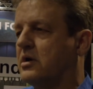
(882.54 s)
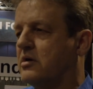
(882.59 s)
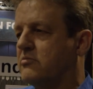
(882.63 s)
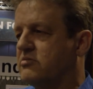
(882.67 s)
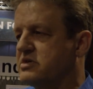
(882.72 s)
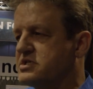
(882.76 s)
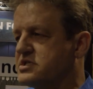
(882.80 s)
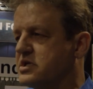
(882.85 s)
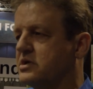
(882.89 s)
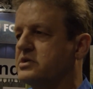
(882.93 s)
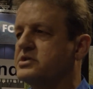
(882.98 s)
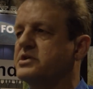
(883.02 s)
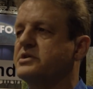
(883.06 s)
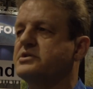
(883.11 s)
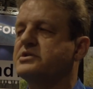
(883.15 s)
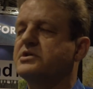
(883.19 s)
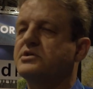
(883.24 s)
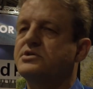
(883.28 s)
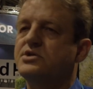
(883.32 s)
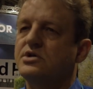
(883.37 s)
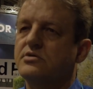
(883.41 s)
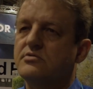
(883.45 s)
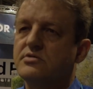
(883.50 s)
research
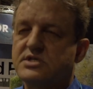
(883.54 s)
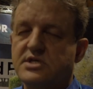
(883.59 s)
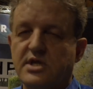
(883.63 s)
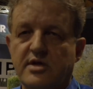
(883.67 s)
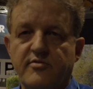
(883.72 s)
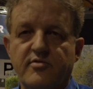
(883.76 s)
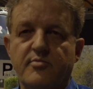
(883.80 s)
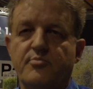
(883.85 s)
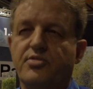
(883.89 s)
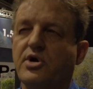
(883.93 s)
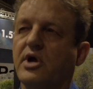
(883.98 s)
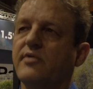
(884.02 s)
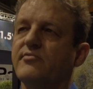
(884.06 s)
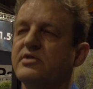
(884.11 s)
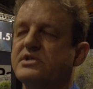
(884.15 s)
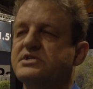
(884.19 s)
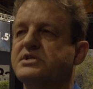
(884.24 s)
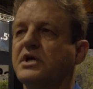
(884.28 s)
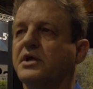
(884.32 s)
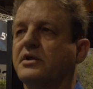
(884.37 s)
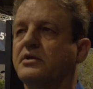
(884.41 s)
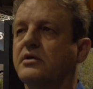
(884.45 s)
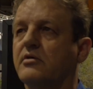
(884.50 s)
institutes, even private
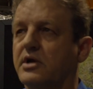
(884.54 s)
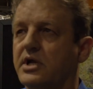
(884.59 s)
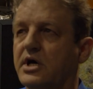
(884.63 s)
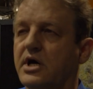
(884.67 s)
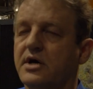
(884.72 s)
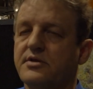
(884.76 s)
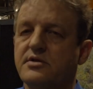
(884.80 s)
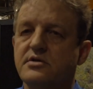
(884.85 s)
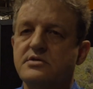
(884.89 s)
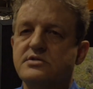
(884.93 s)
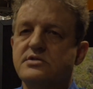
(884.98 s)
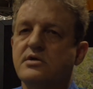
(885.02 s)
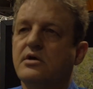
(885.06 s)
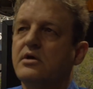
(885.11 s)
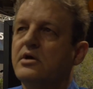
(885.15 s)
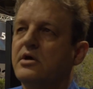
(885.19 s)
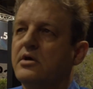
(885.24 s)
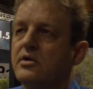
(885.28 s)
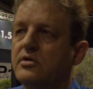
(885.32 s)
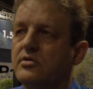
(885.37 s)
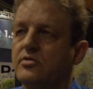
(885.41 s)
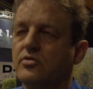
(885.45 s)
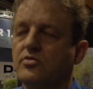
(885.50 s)
sector and others,
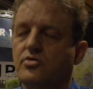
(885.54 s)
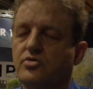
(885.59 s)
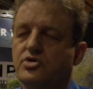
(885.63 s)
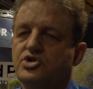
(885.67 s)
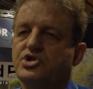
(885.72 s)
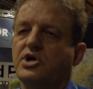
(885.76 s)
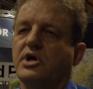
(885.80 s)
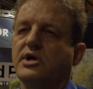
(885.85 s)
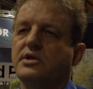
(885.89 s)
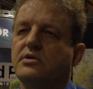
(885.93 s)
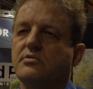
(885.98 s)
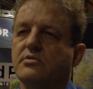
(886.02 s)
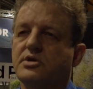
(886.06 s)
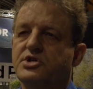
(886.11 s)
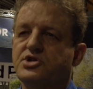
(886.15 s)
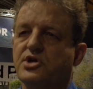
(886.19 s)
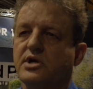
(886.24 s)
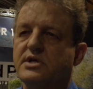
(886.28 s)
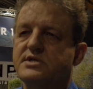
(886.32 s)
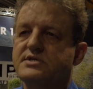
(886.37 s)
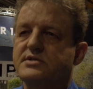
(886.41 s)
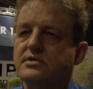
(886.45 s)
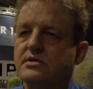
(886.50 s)
to try to
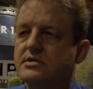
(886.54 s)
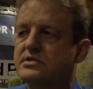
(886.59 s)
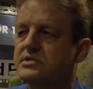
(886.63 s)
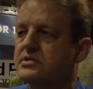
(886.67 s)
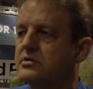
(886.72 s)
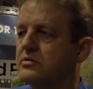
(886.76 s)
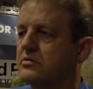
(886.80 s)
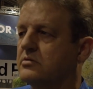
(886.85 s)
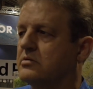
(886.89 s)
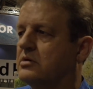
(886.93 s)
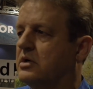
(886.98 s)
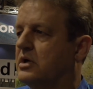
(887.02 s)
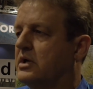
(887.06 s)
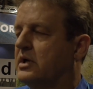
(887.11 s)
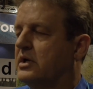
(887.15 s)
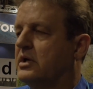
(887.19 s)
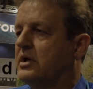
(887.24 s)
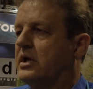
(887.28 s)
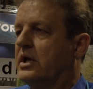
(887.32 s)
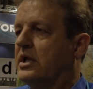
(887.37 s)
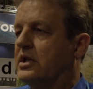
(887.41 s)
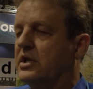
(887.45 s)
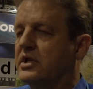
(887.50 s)
address this. So
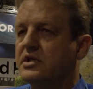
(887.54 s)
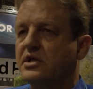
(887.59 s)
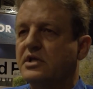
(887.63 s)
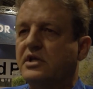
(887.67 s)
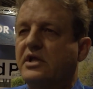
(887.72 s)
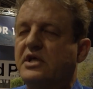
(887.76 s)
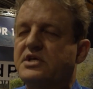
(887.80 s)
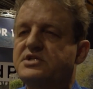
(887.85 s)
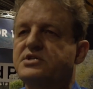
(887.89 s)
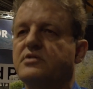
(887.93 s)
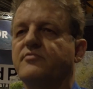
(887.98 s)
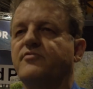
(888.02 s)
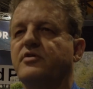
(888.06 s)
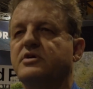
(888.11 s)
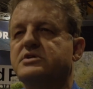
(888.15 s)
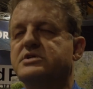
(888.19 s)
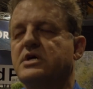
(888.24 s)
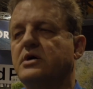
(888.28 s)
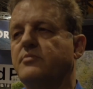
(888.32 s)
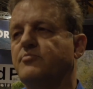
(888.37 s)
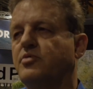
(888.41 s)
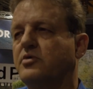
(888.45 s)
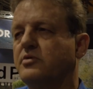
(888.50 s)
in Indonesia, for
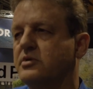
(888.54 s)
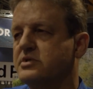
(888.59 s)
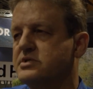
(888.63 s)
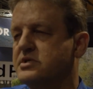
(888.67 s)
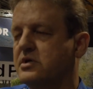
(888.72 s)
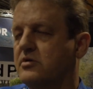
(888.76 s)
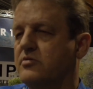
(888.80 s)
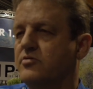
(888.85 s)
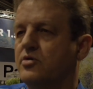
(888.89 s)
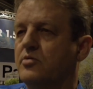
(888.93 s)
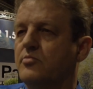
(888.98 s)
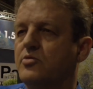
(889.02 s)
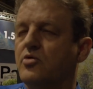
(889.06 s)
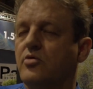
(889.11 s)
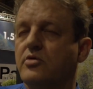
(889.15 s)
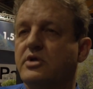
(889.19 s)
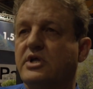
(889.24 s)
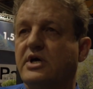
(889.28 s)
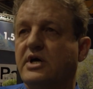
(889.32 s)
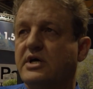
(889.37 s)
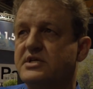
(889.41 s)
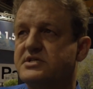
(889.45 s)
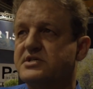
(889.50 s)
example, there's a group called
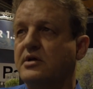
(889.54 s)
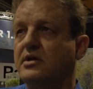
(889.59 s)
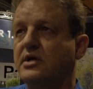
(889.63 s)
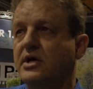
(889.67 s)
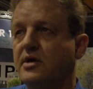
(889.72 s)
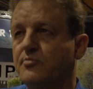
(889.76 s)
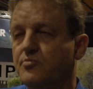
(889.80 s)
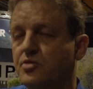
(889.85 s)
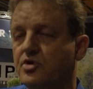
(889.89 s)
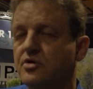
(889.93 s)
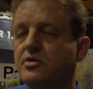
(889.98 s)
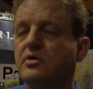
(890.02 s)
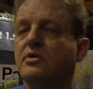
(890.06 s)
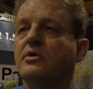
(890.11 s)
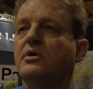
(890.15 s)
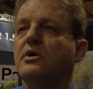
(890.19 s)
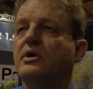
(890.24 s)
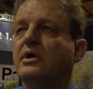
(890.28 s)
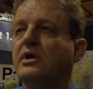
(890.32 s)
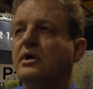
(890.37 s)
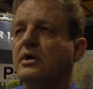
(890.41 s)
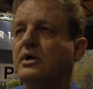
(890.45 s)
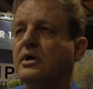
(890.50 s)
Yayasan Gambut,
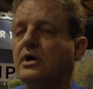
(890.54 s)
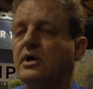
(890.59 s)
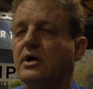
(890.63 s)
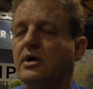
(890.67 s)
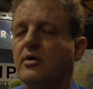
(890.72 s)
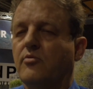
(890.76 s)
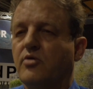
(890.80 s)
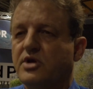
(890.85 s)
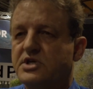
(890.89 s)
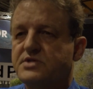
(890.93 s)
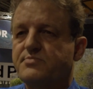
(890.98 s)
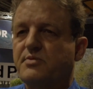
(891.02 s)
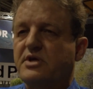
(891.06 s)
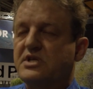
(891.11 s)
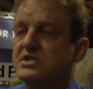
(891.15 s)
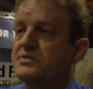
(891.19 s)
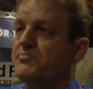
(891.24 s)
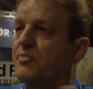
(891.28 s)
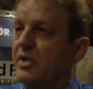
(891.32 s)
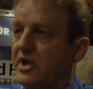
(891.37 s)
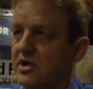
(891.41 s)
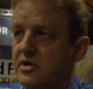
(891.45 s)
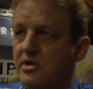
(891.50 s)
which means
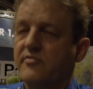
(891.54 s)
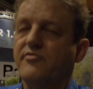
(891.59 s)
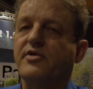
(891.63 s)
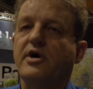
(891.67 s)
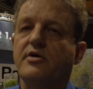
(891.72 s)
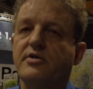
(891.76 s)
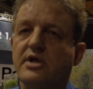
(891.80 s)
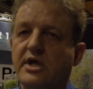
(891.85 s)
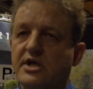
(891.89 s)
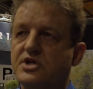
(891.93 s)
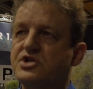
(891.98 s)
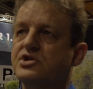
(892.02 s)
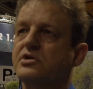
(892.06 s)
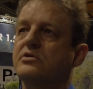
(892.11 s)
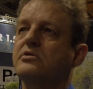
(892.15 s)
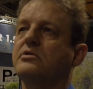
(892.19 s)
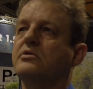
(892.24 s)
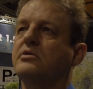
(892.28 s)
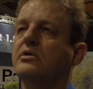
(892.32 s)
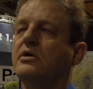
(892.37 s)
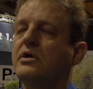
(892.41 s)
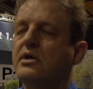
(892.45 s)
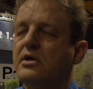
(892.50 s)
Peatland Foundation.
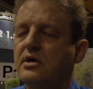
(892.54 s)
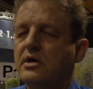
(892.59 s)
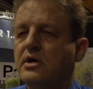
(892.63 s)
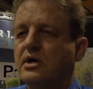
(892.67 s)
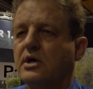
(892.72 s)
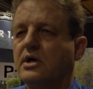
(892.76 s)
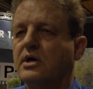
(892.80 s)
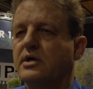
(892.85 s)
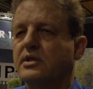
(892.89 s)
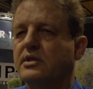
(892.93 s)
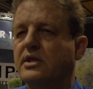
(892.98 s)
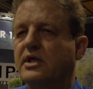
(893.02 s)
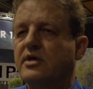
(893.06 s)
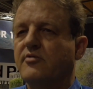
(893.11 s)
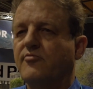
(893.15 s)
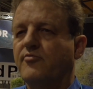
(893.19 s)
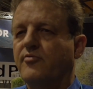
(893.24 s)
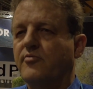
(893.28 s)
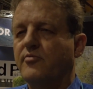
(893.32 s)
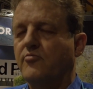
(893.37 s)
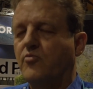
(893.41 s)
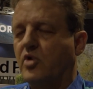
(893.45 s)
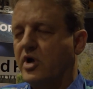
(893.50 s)
They've
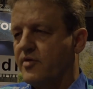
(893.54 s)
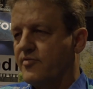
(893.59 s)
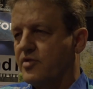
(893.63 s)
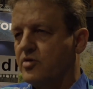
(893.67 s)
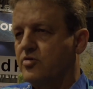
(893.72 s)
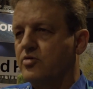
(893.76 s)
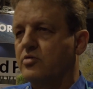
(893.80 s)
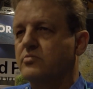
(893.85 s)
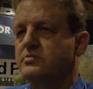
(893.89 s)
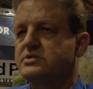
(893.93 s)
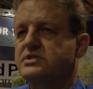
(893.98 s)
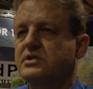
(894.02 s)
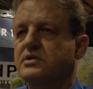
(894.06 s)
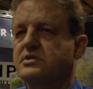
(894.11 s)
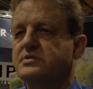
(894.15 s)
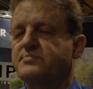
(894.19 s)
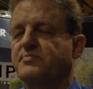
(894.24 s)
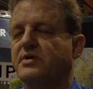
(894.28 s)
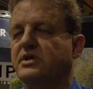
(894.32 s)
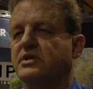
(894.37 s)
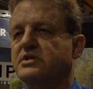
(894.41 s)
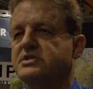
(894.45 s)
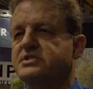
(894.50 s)
one of the groups that has
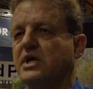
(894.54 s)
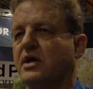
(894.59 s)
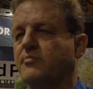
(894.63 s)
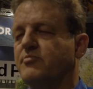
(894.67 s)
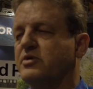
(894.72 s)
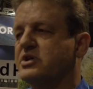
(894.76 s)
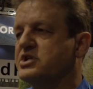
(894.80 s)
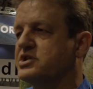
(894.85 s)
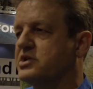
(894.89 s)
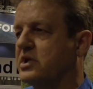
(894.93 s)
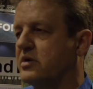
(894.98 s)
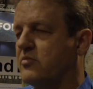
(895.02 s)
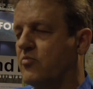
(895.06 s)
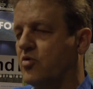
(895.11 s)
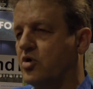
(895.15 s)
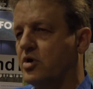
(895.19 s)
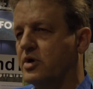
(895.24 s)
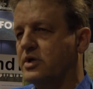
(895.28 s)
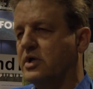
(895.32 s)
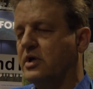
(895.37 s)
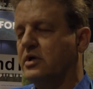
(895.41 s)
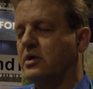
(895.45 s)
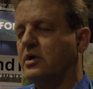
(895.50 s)
been established and
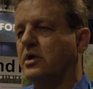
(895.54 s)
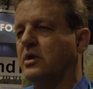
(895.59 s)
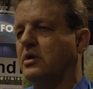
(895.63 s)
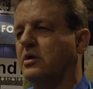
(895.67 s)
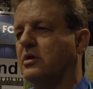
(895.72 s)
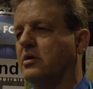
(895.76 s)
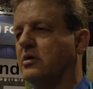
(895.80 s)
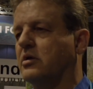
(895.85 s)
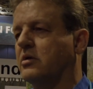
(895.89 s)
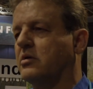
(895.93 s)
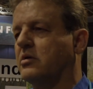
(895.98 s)
working in